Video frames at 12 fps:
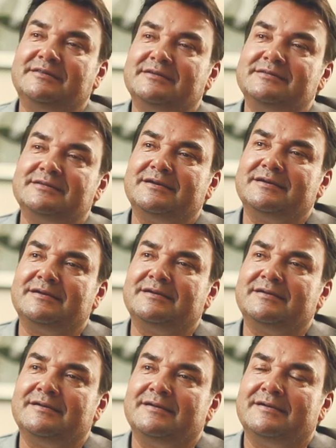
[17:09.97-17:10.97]
There's a
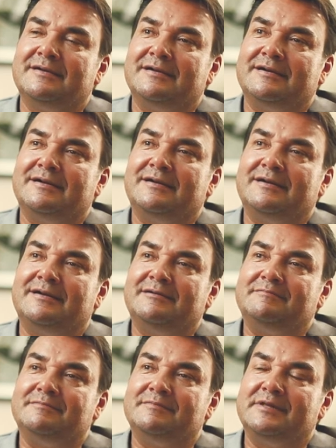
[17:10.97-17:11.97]
uh,
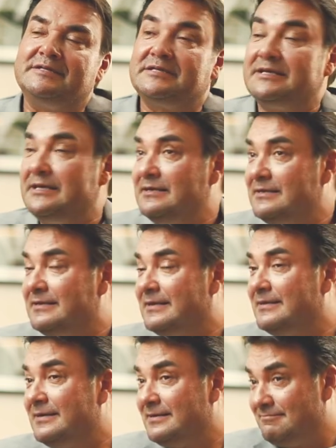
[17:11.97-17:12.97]
um, there's a healing,
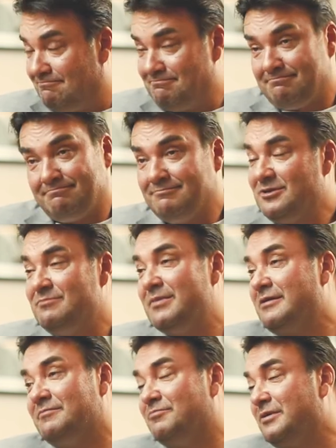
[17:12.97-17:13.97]
and then you
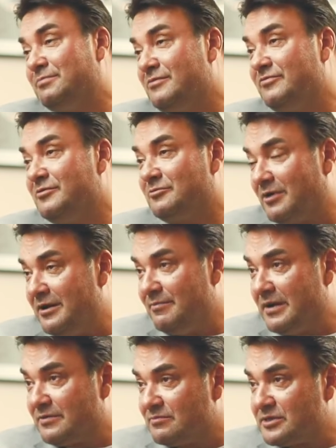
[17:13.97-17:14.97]
make people feel great
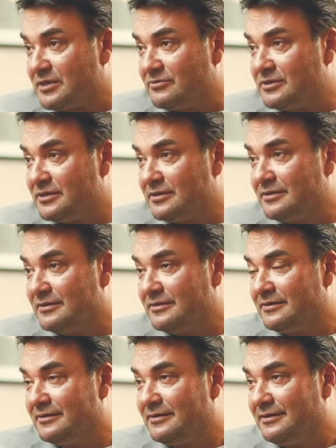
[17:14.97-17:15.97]
about themselves.
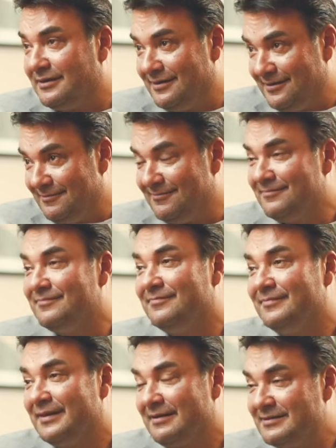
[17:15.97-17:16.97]
Yes. Yeah.
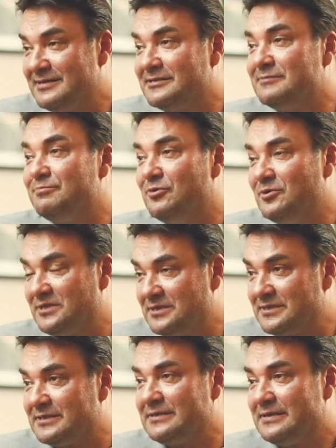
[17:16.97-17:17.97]
Yeah, they love It's important, is
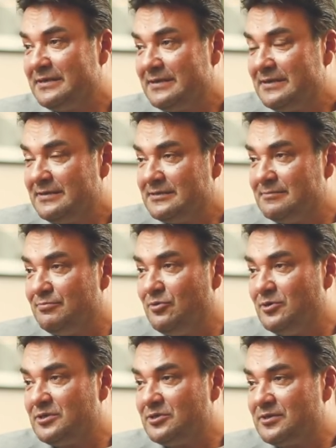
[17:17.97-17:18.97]
isn't it? It's
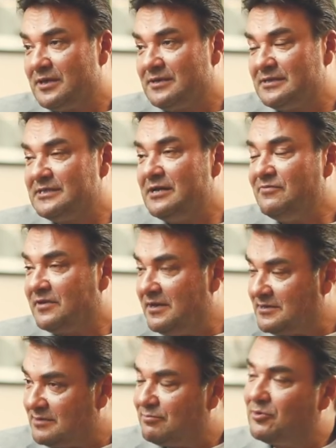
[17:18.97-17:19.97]
important that self care
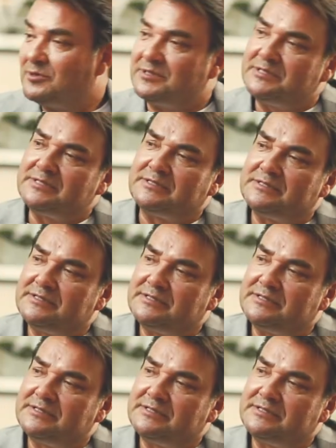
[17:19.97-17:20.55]
is important, isn't it?